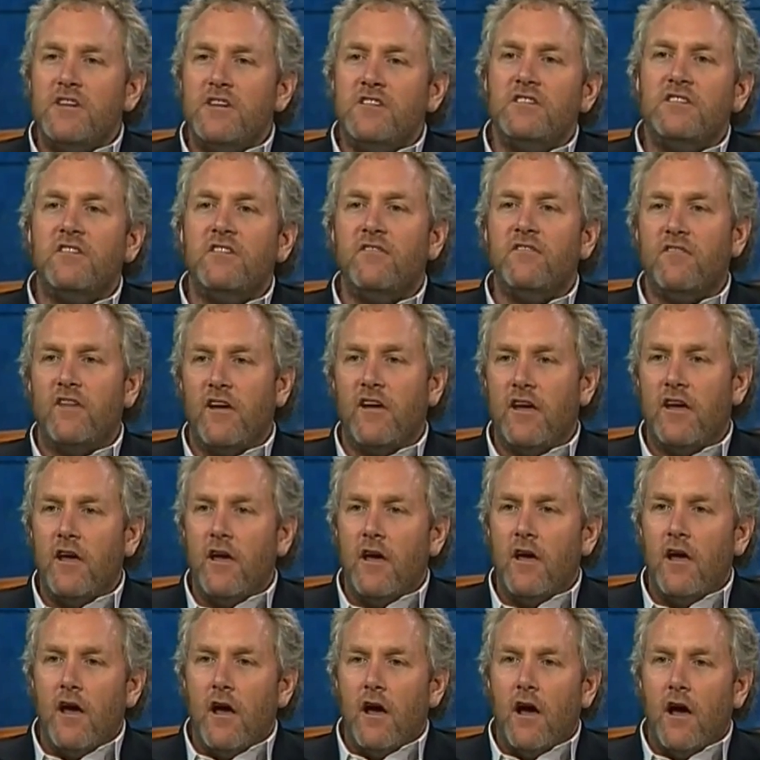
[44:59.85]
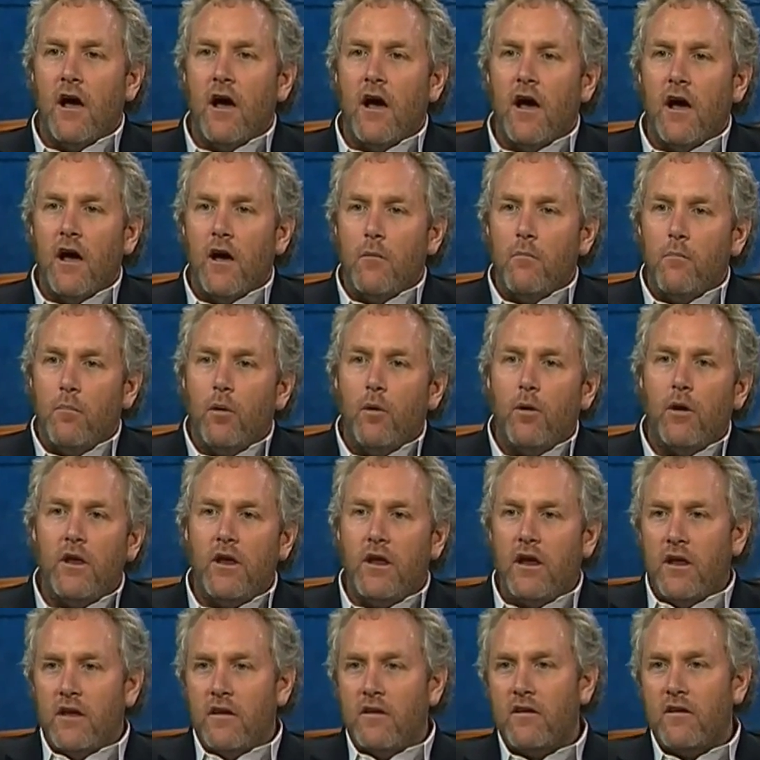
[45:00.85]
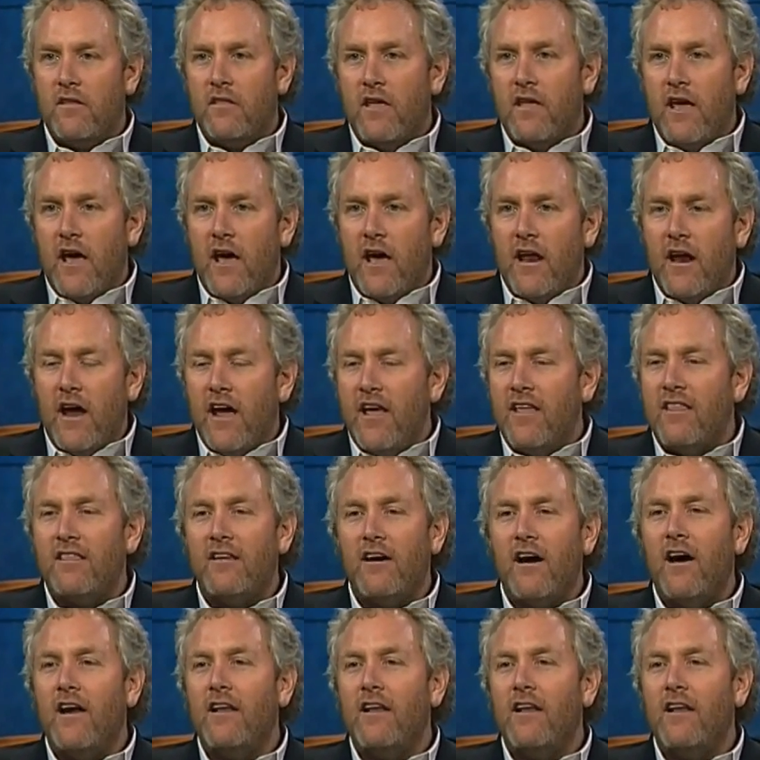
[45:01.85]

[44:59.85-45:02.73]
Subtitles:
mischief put into that. I